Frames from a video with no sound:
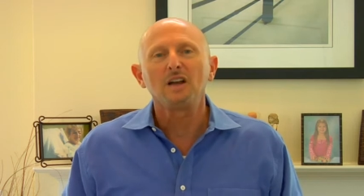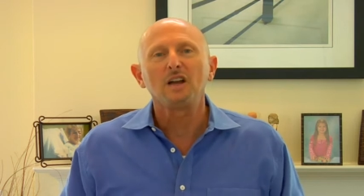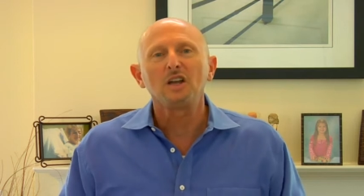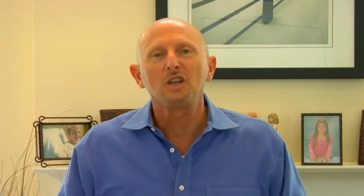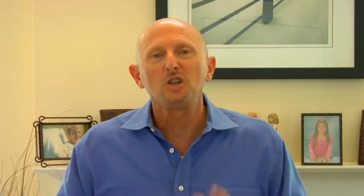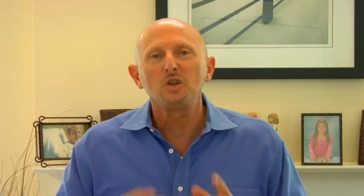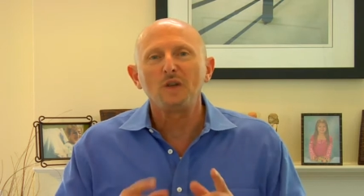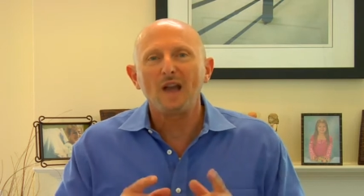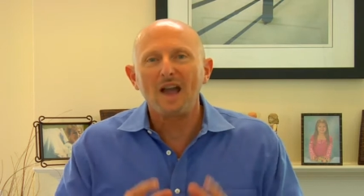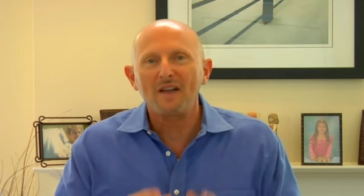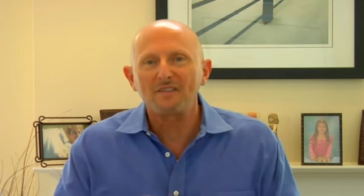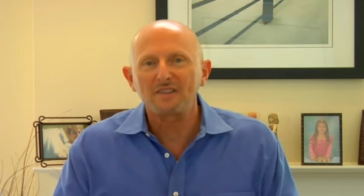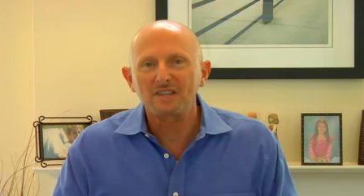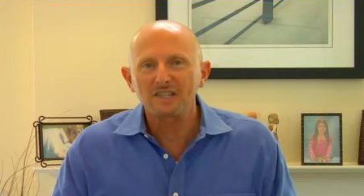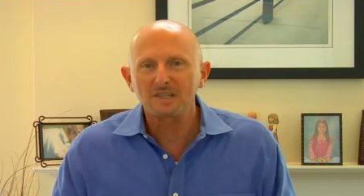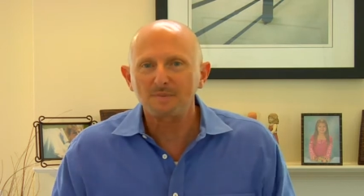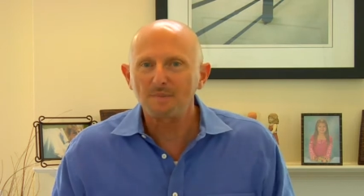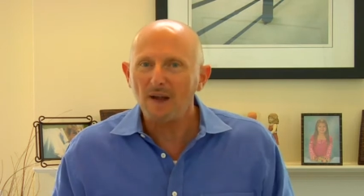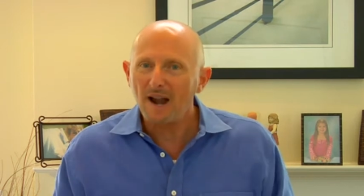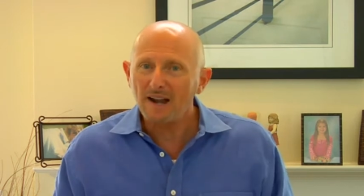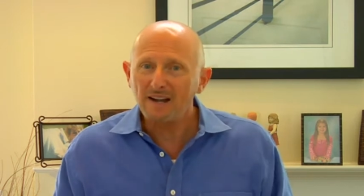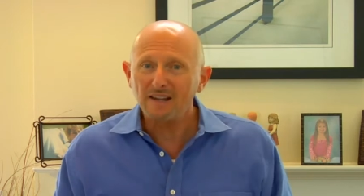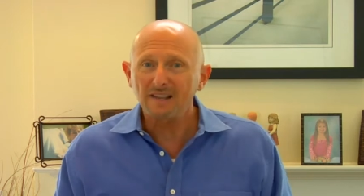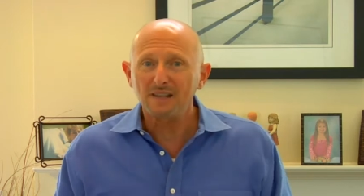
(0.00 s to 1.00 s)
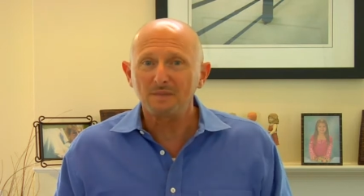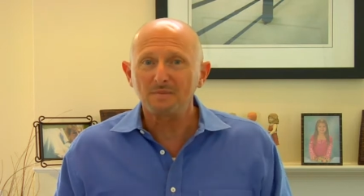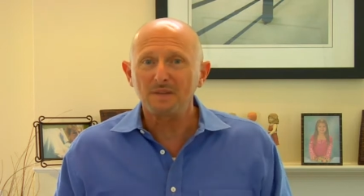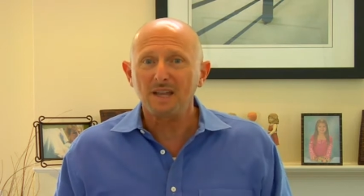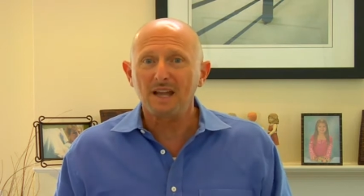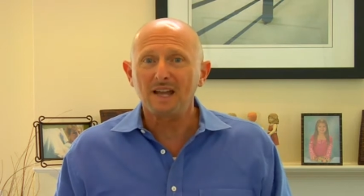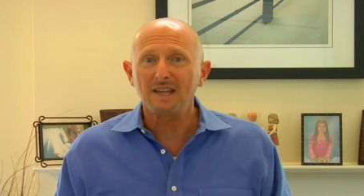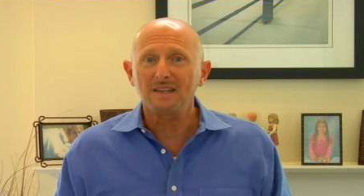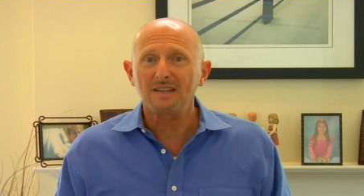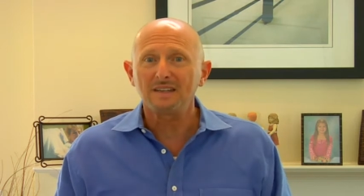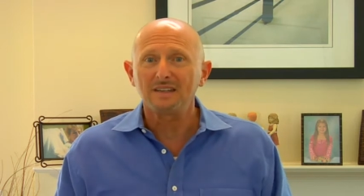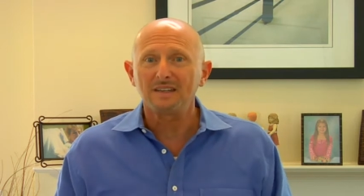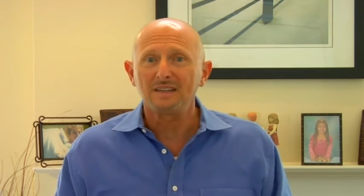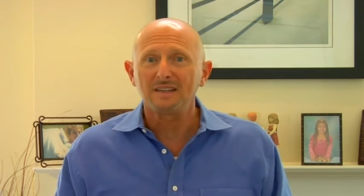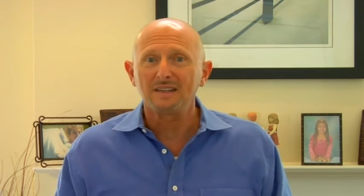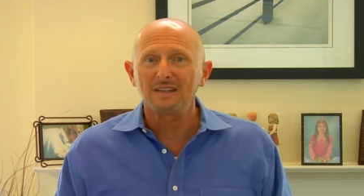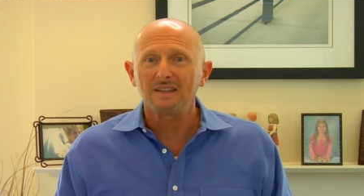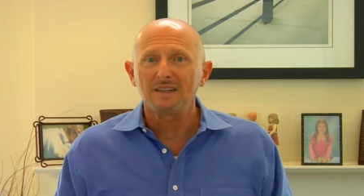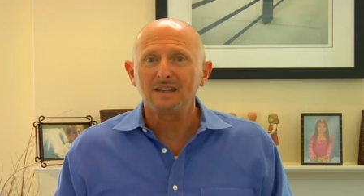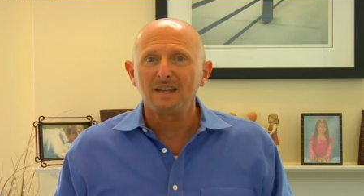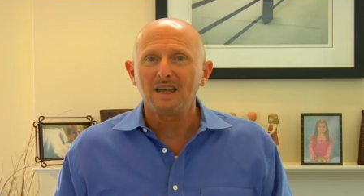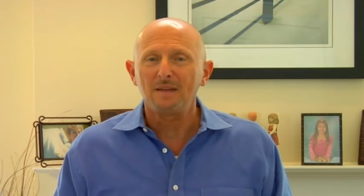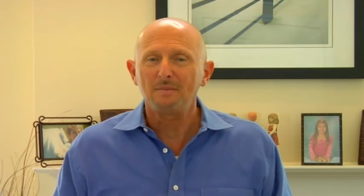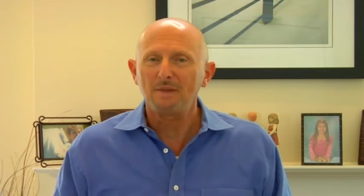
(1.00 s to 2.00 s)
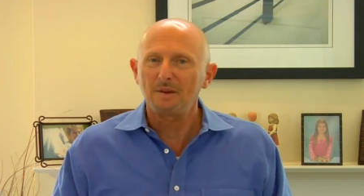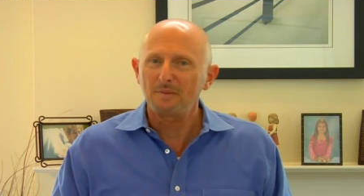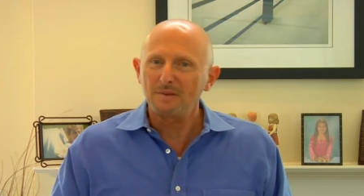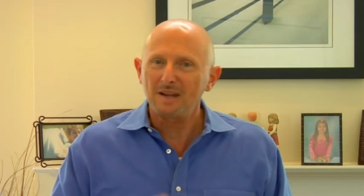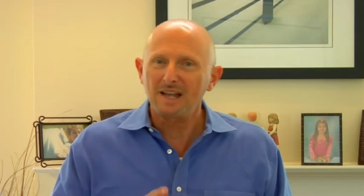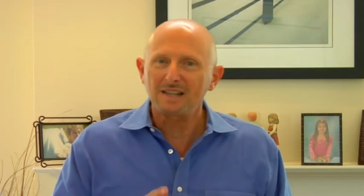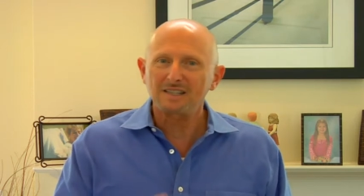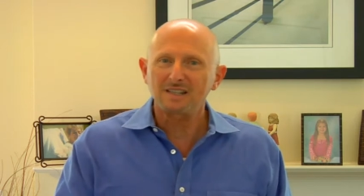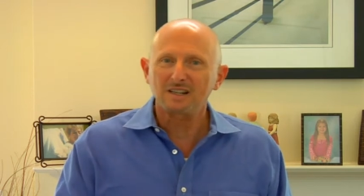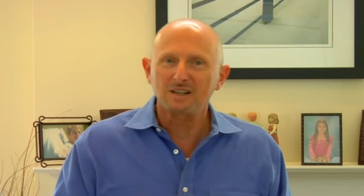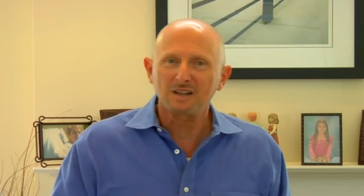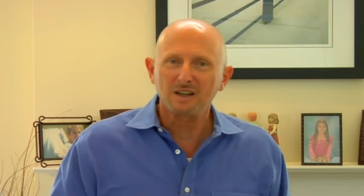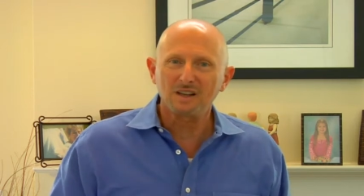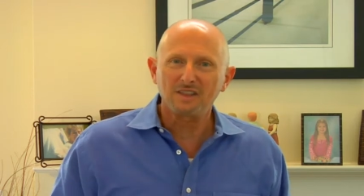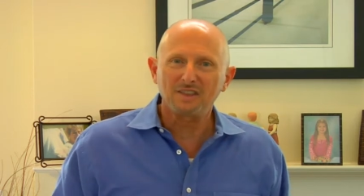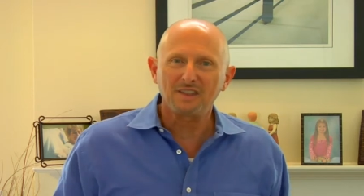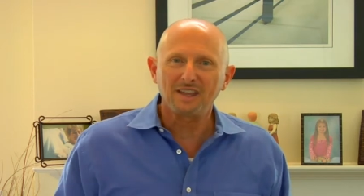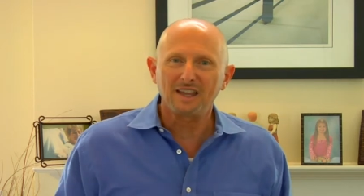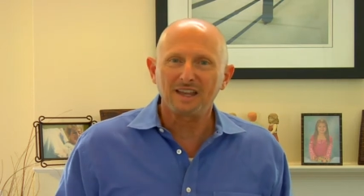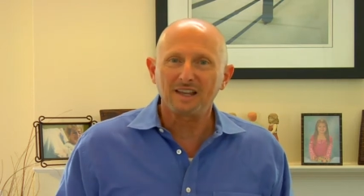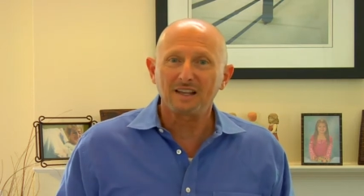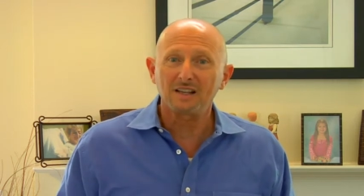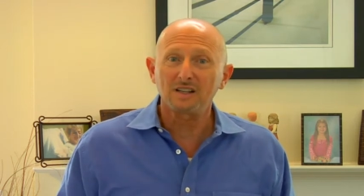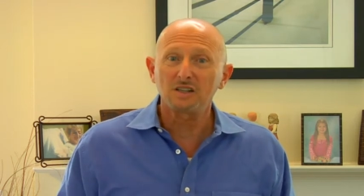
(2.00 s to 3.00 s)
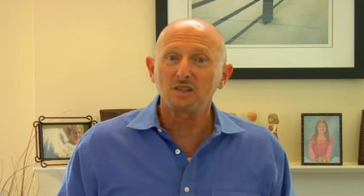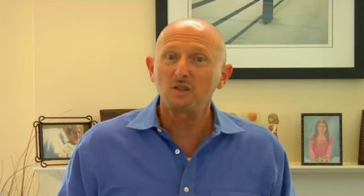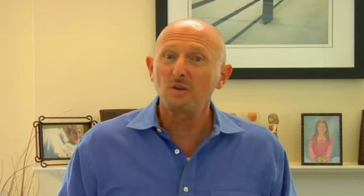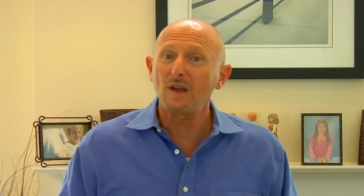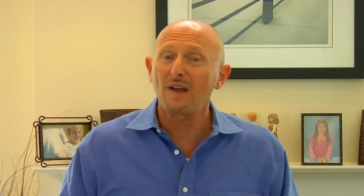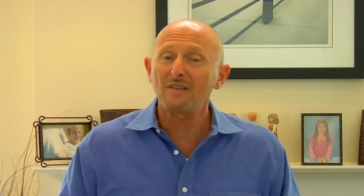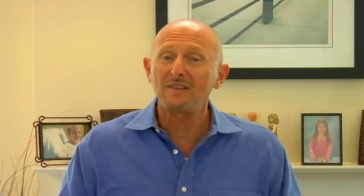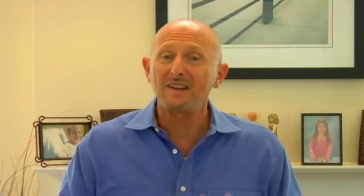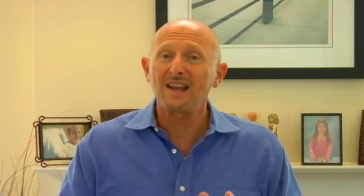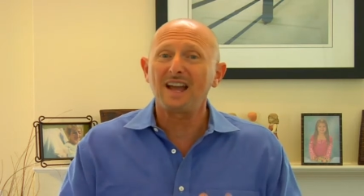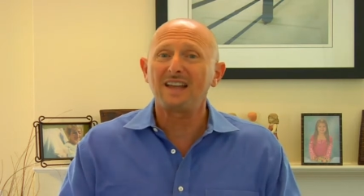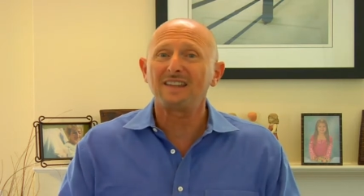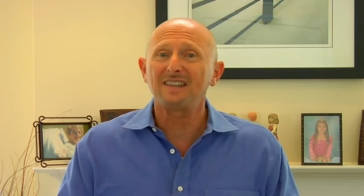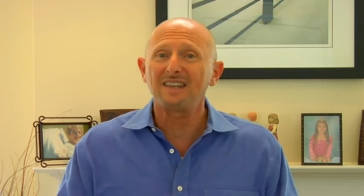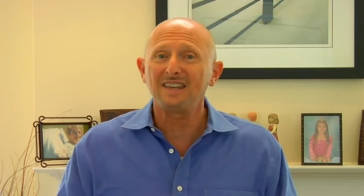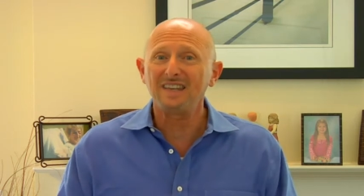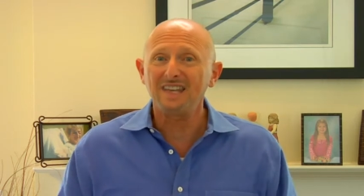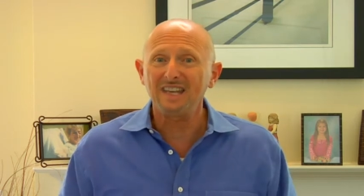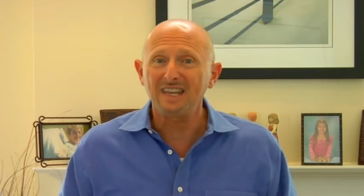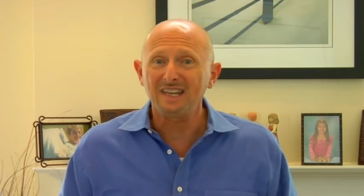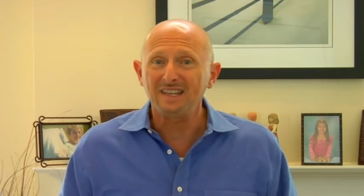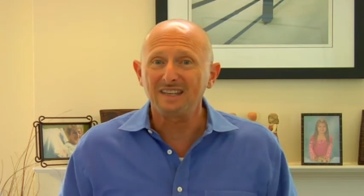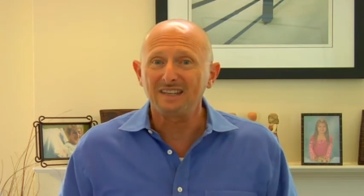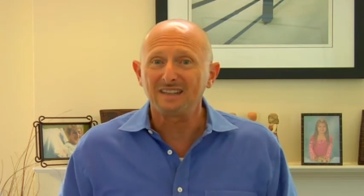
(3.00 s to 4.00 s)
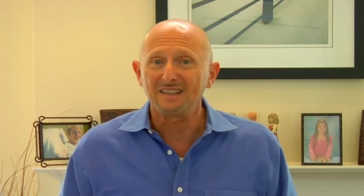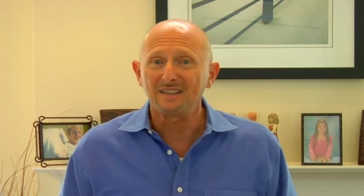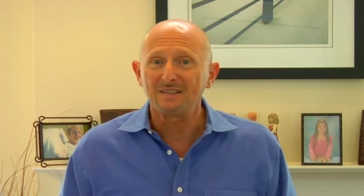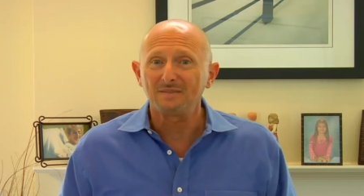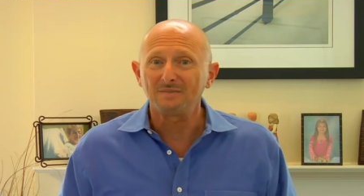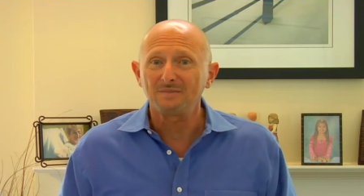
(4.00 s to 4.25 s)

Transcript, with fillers: You haven't spotted them yet, and maybe that's a good thing because you haven't had the need.